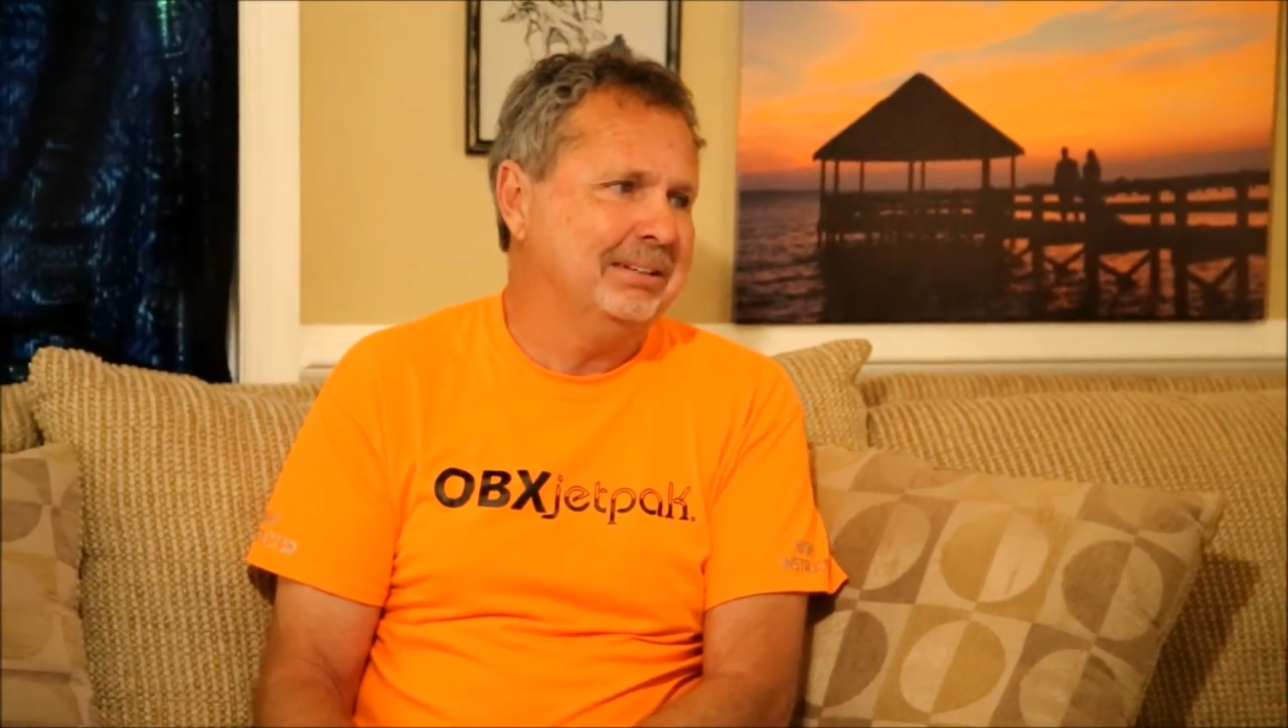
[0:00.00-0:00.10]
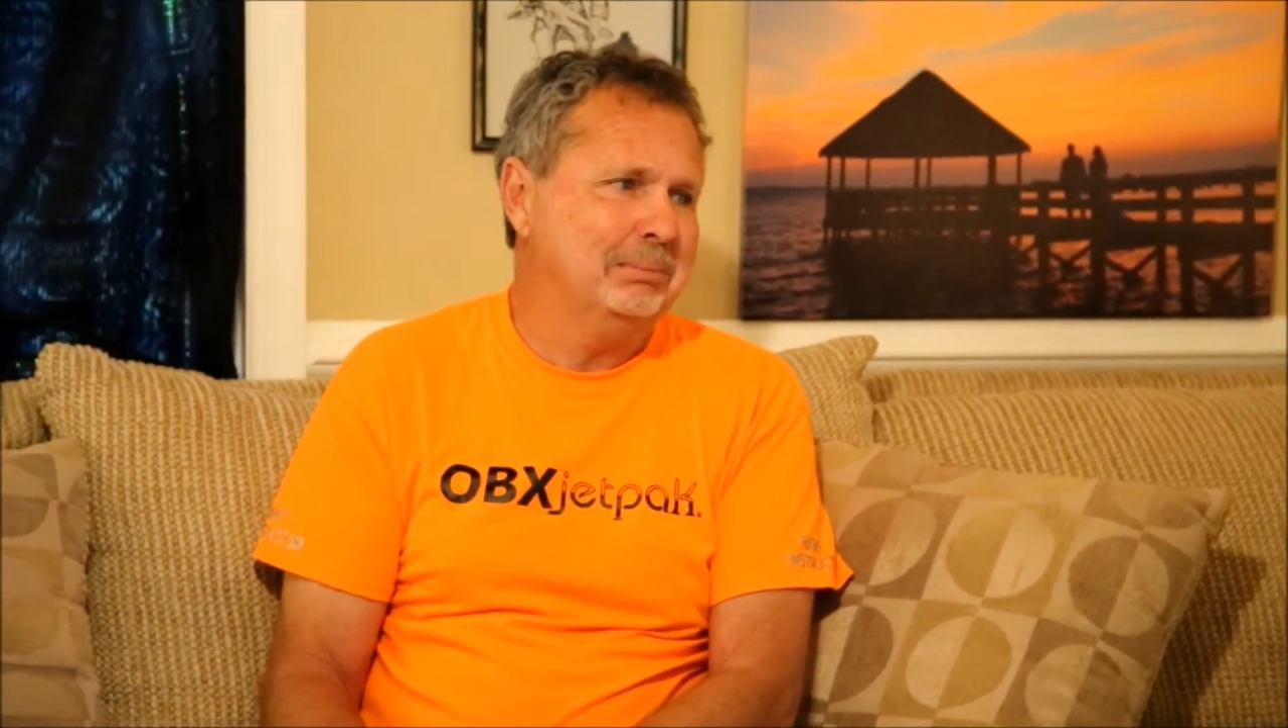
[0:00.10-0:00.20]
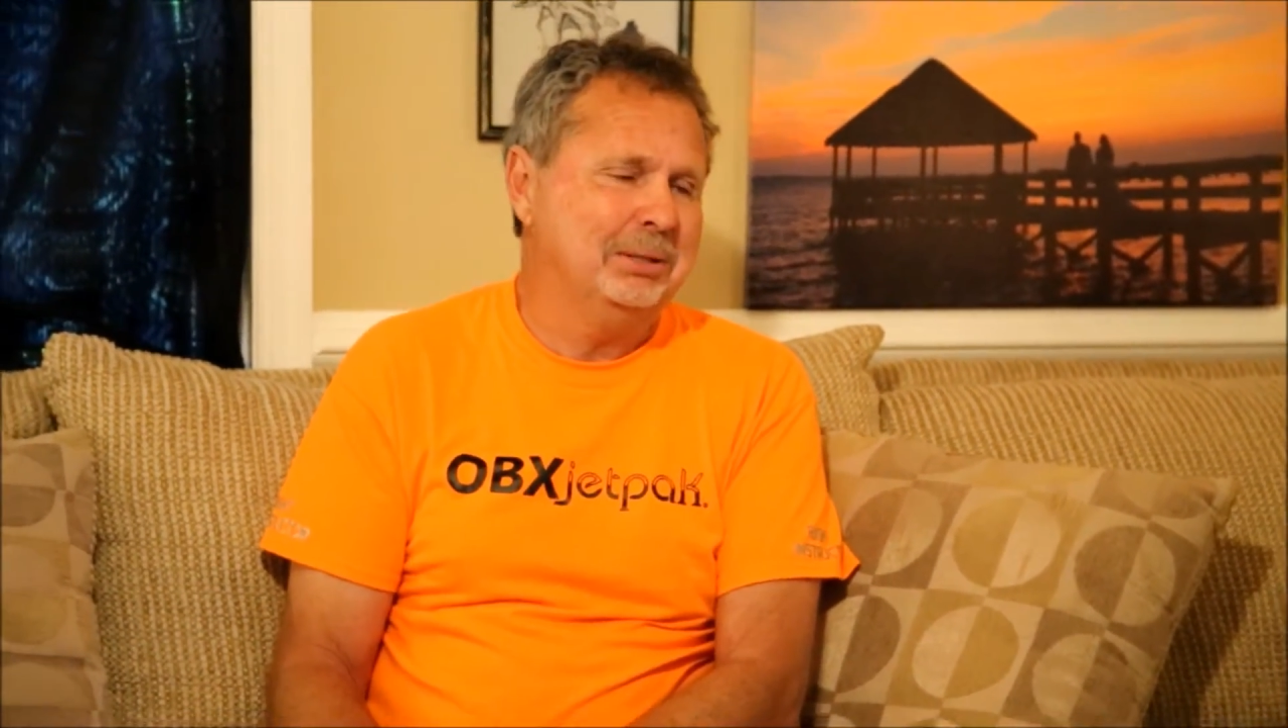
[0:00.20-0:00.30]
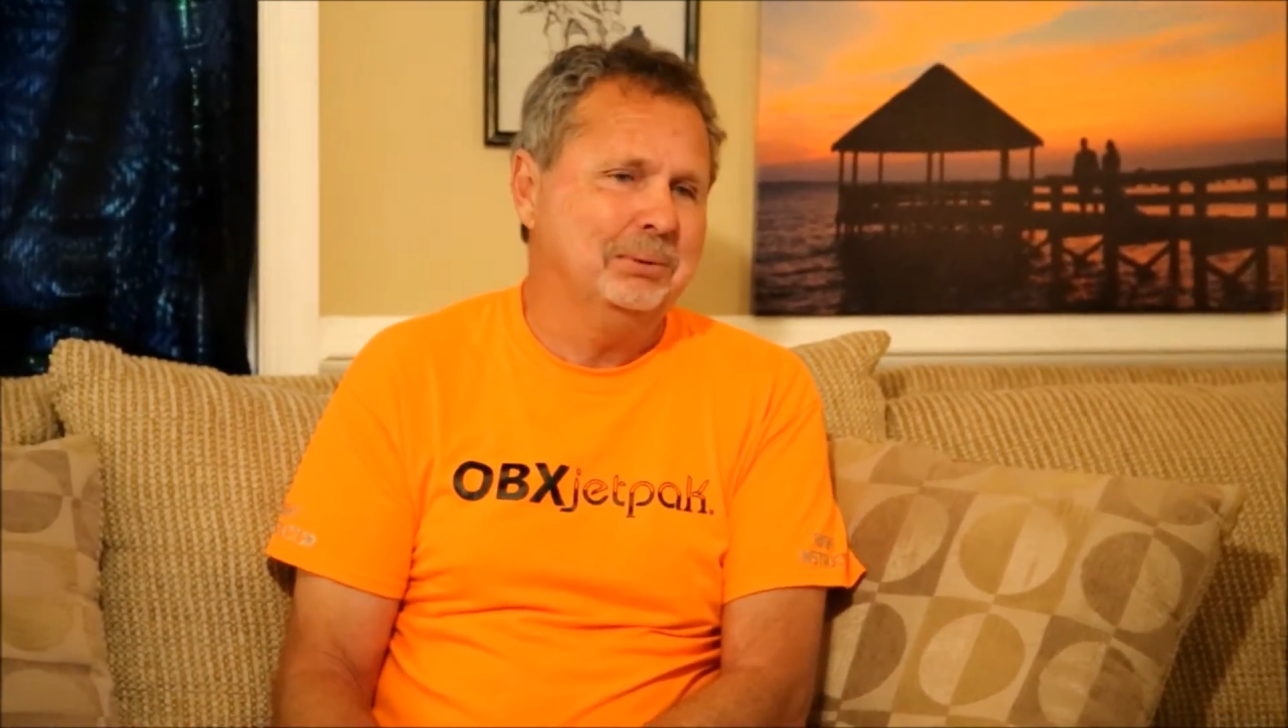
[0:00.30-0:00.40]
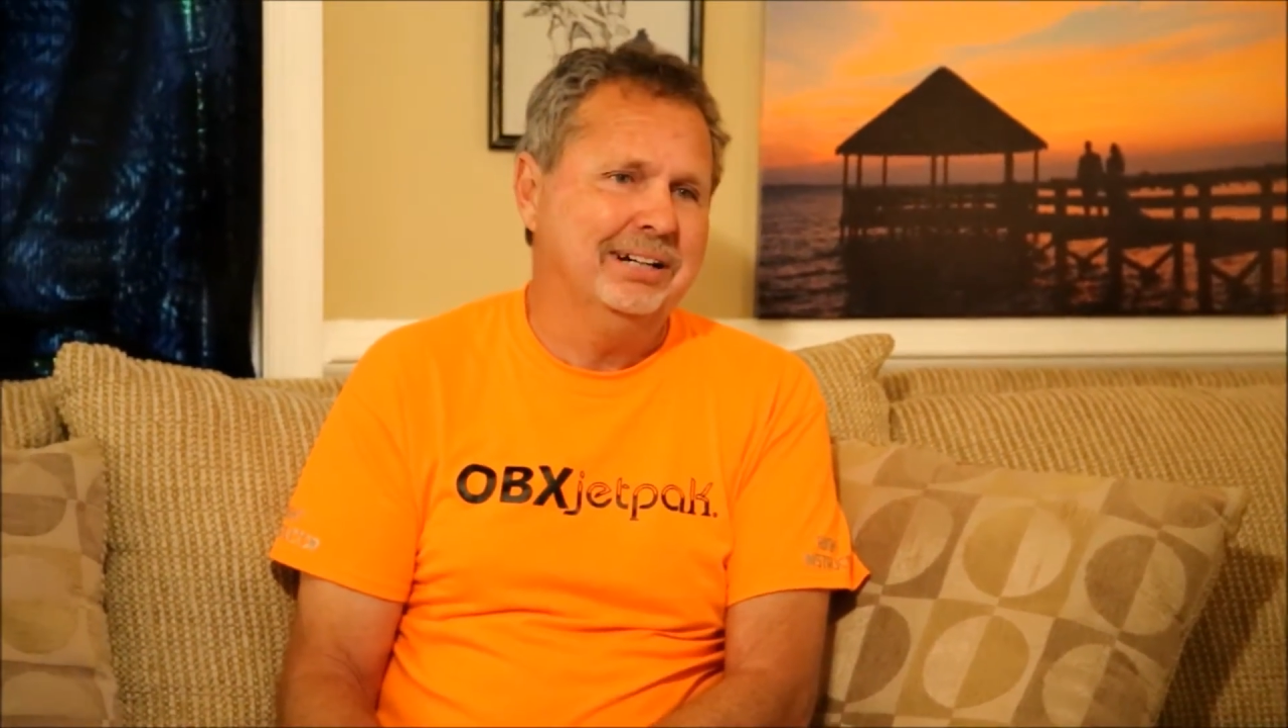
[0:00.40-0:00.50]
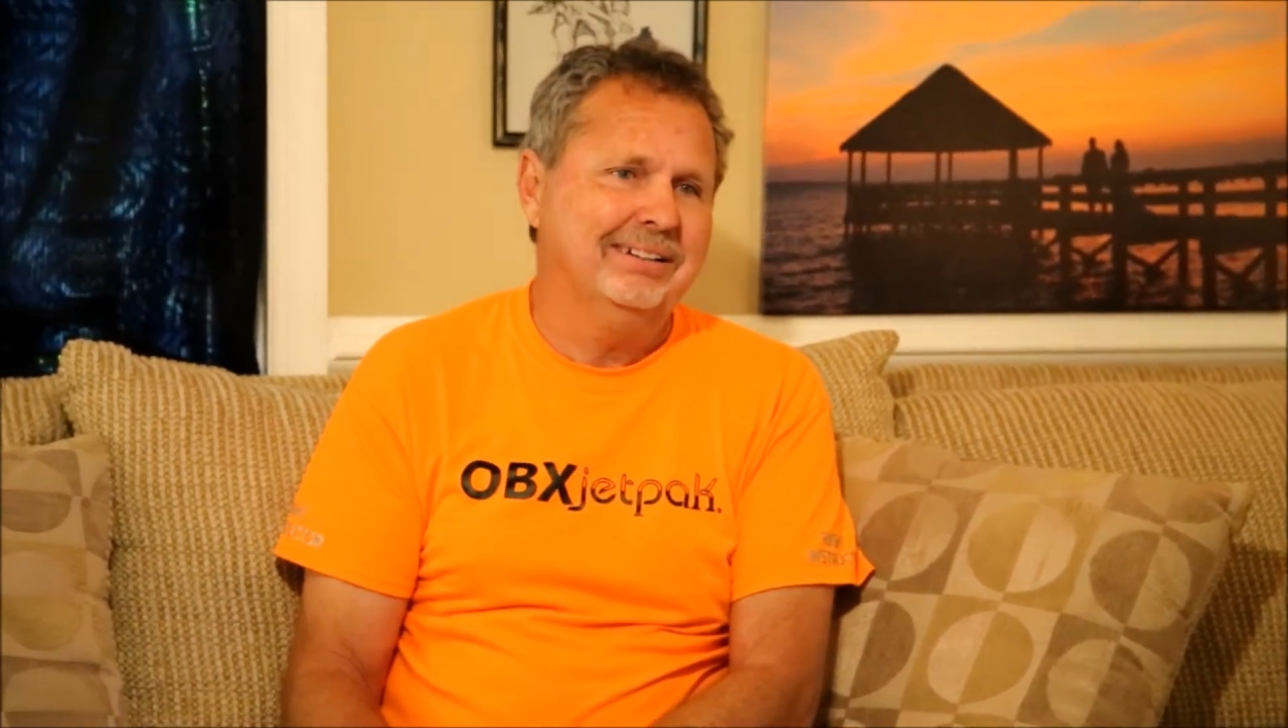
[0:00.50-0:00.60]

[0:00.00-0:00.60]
him anywhere.